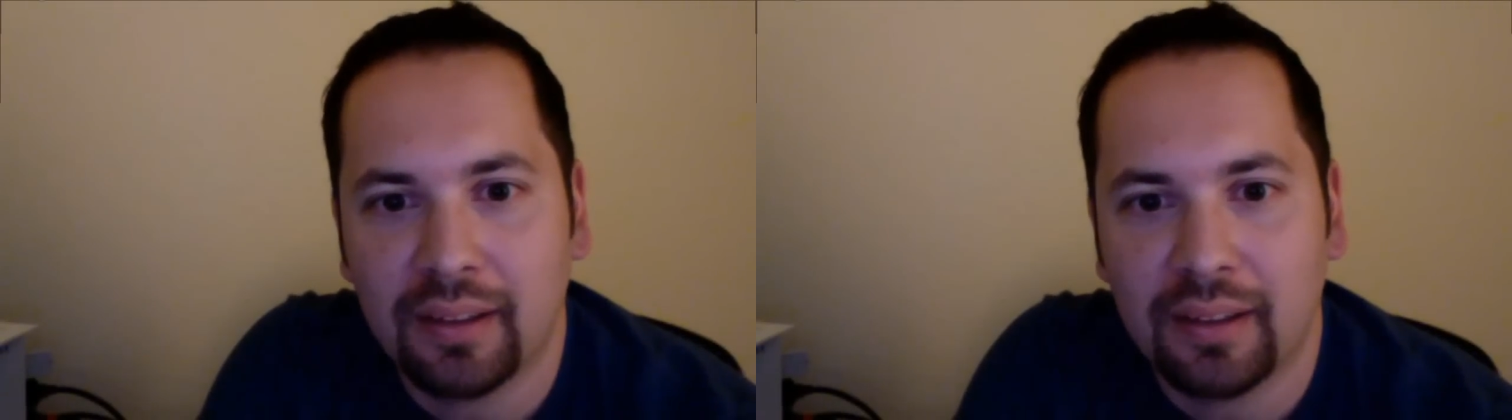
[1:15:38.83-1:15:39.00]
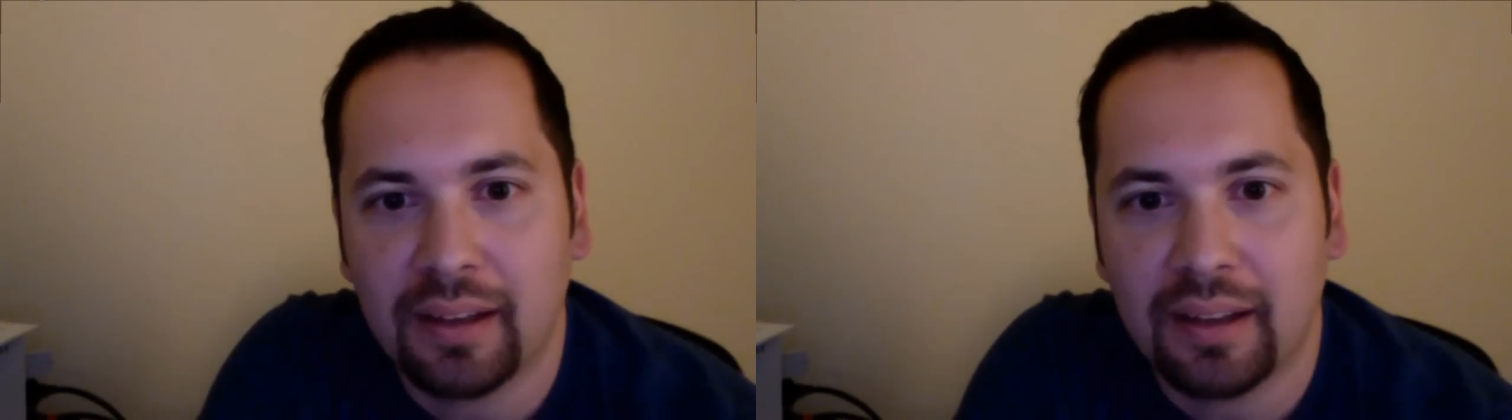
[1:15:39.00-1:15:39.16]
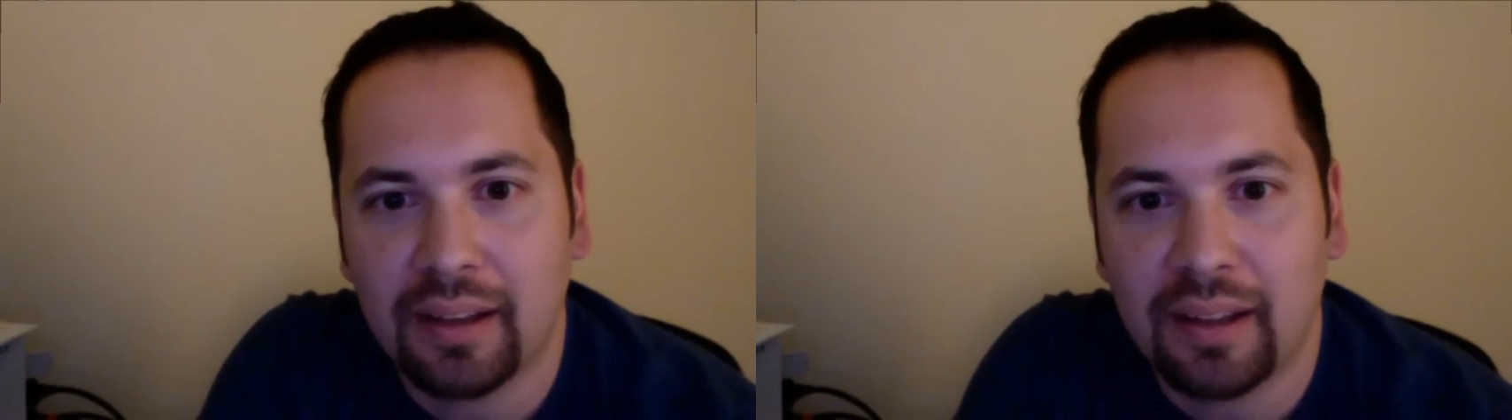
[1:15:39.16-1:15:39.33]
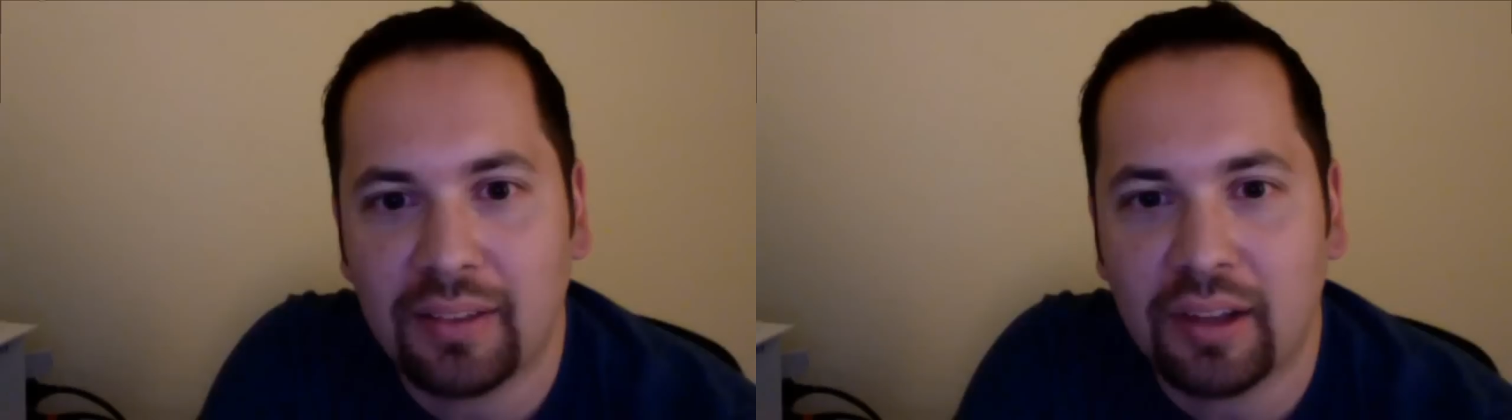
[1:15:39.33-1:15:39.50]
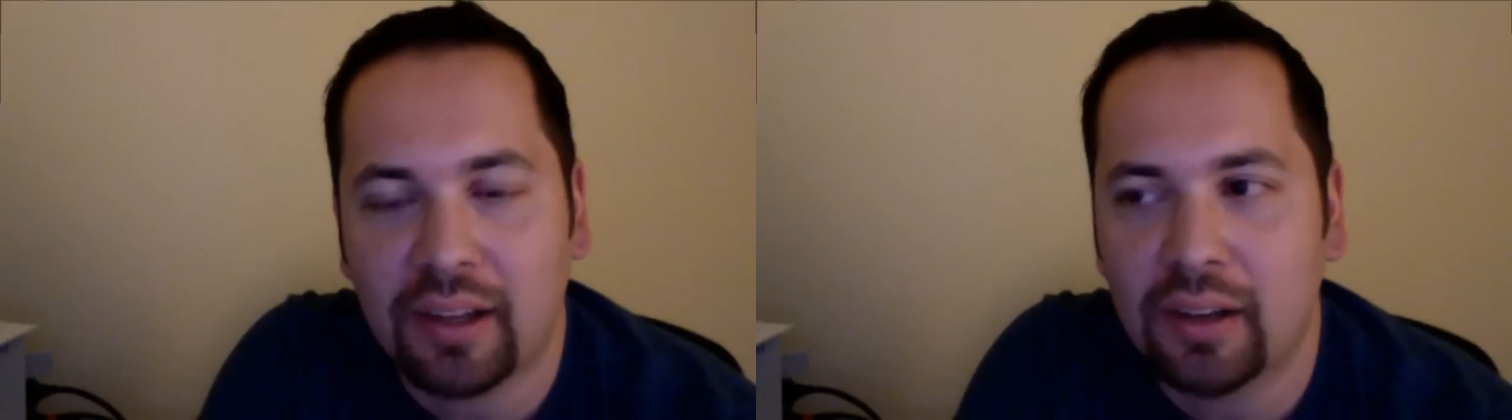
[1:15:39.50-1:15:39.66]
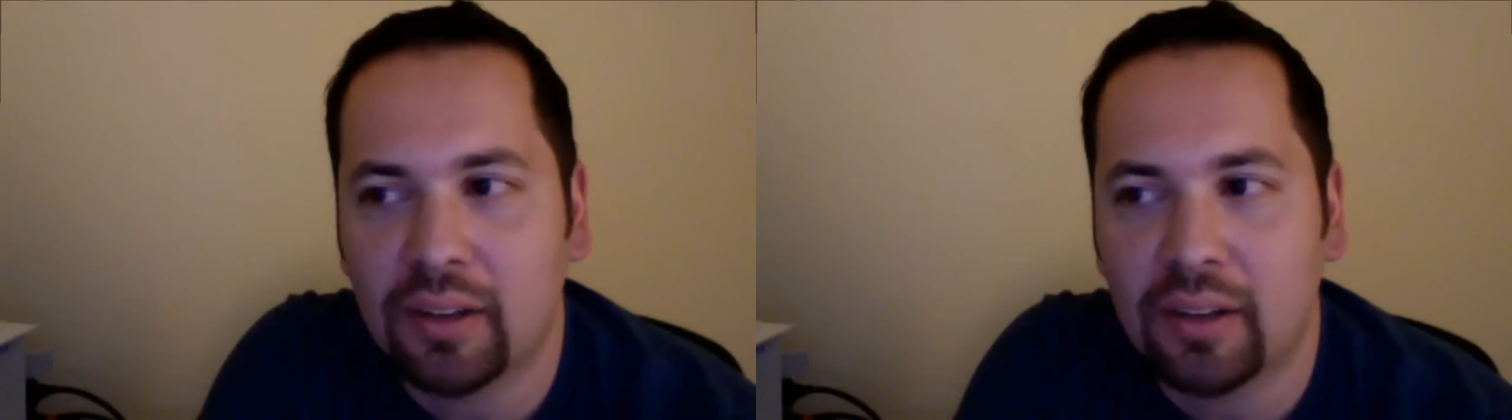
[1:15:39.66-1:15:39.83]
It
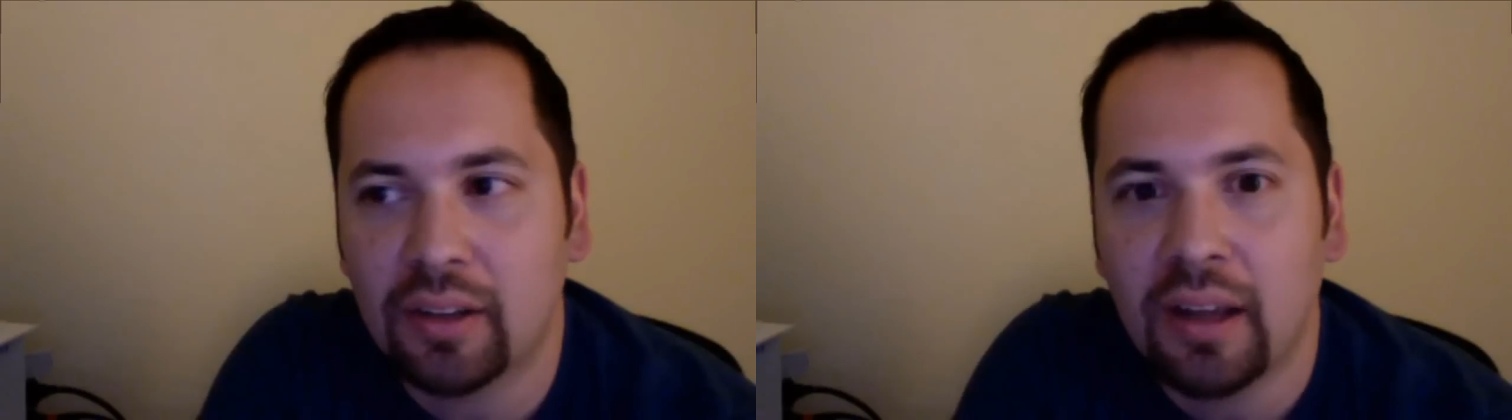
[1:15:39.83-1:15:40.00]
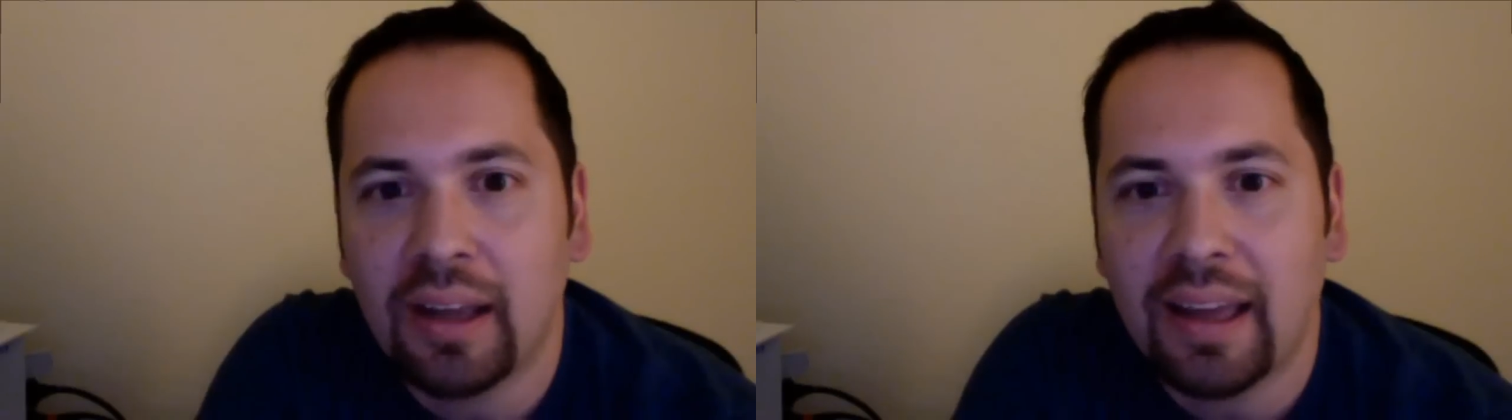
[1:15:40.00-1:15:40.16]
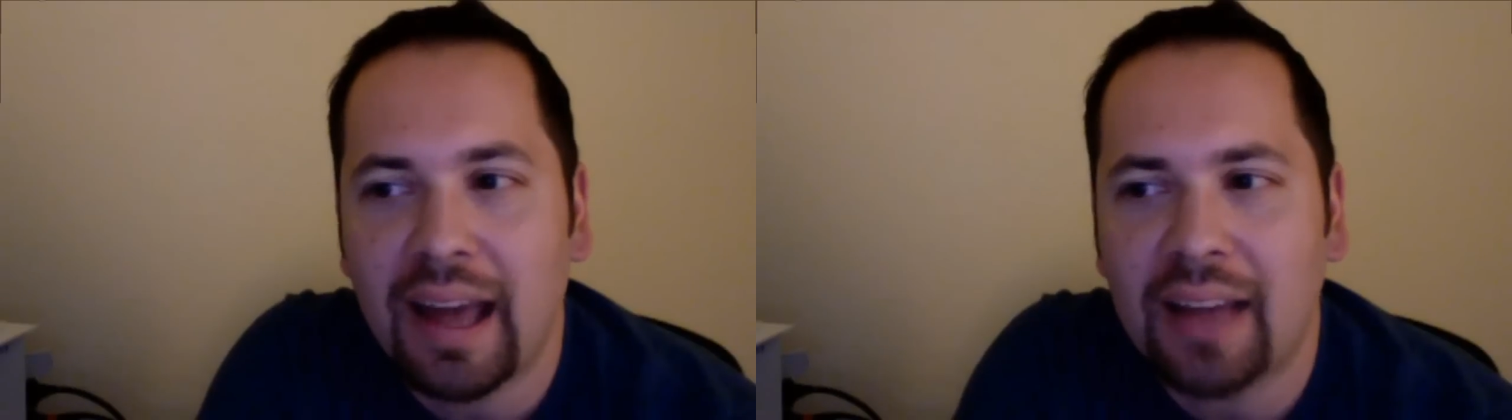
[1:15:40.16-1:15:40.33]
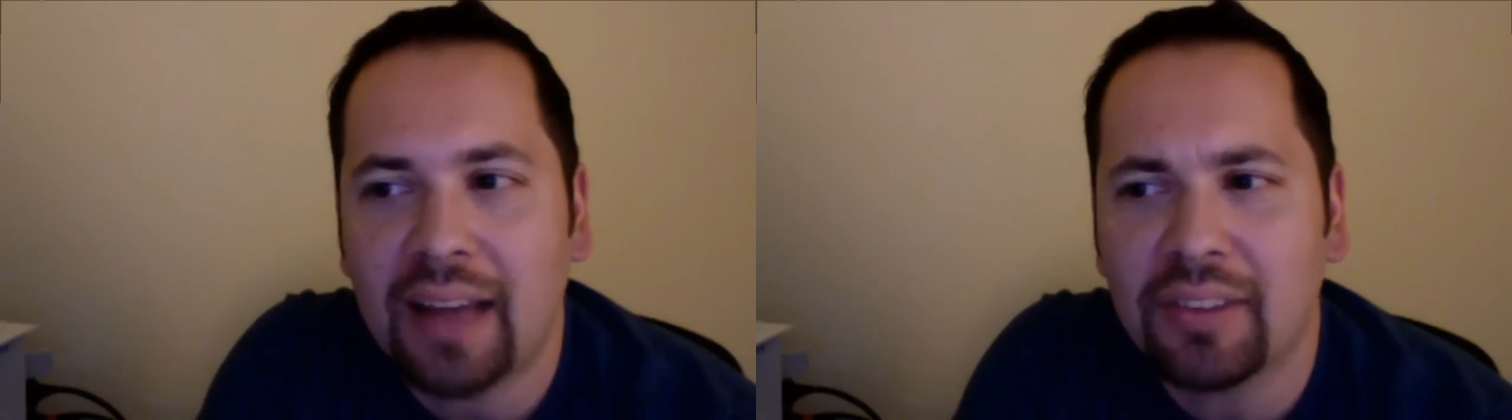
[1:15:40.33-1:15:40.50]
has